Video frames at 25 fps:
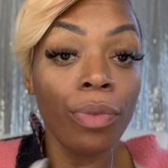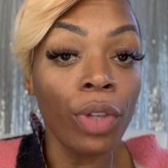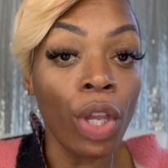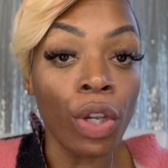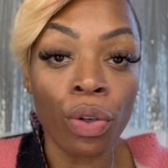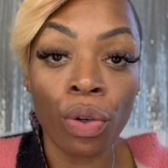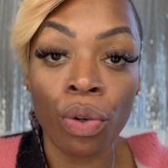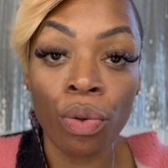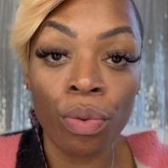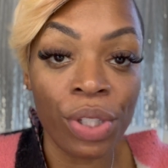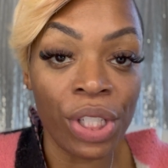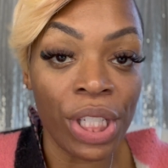
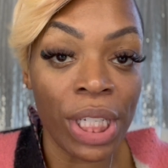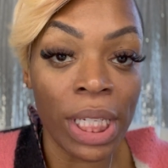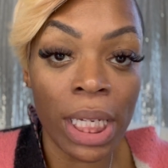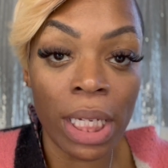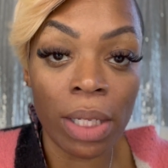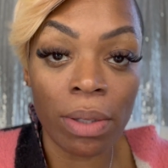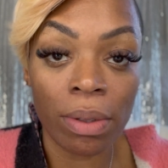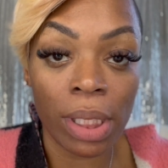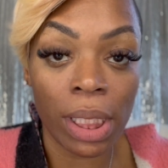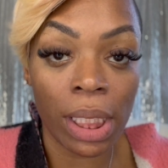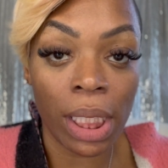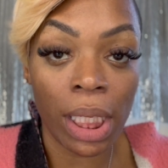Gucci
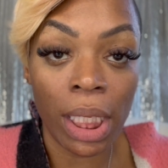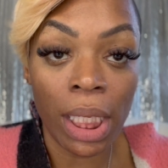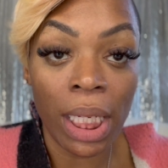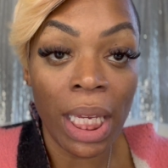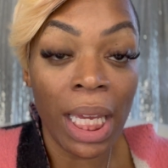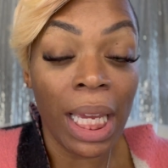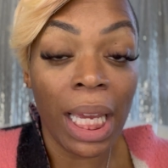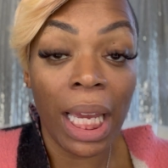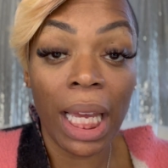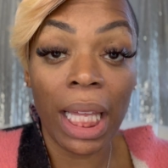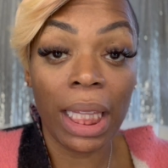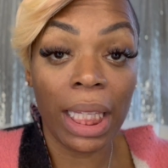Guilty
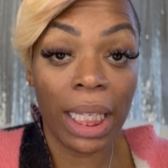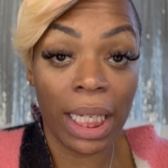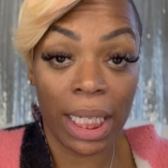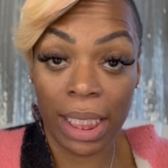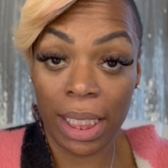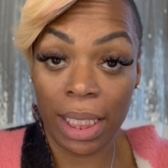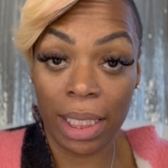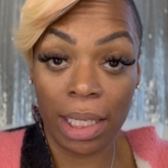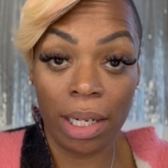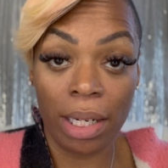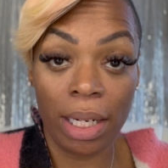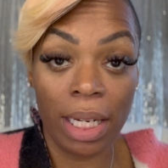
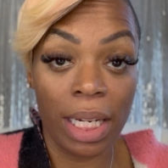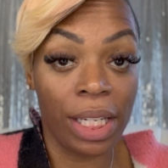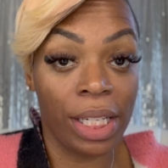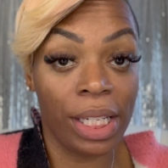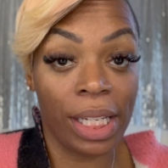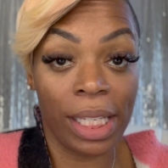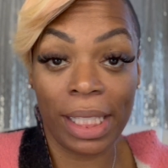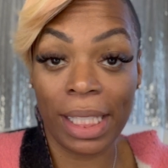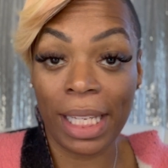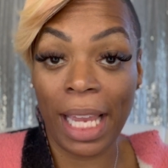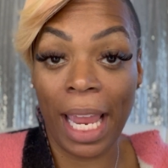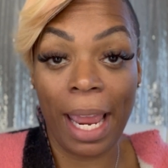Elixir. It
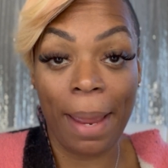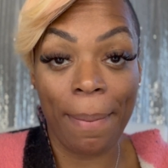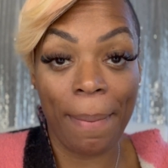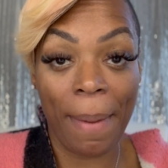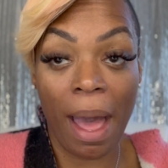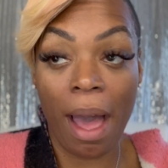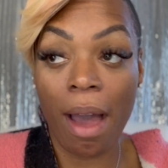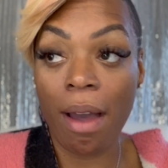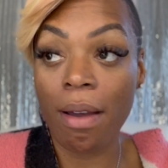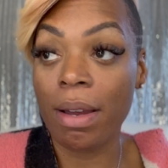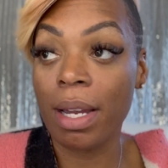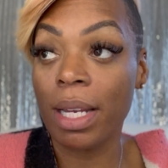just came
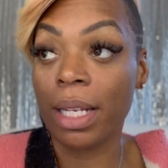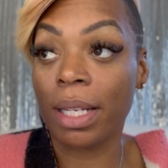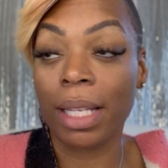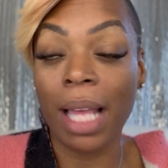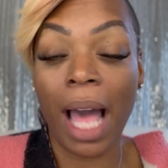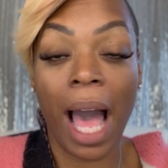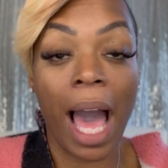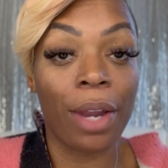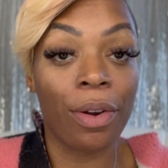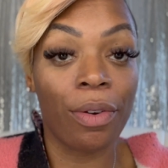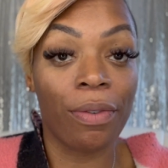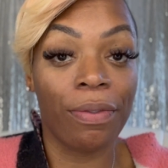out. It's
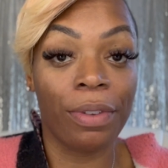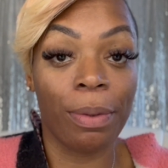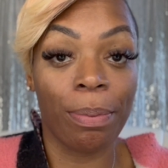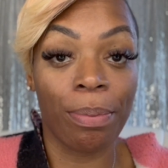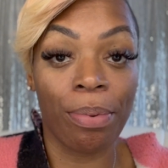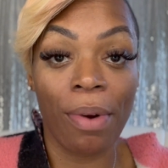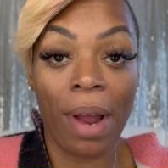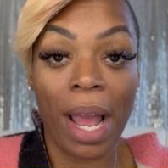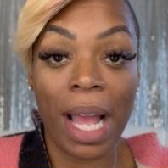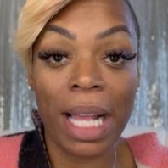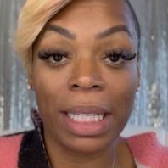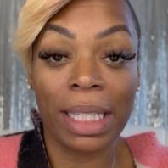hot off the
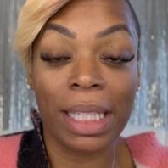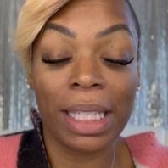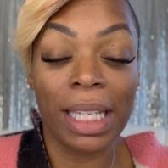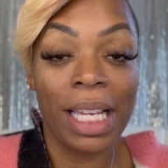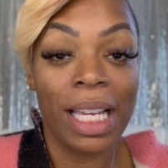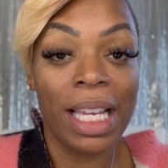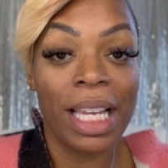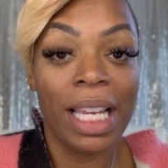press.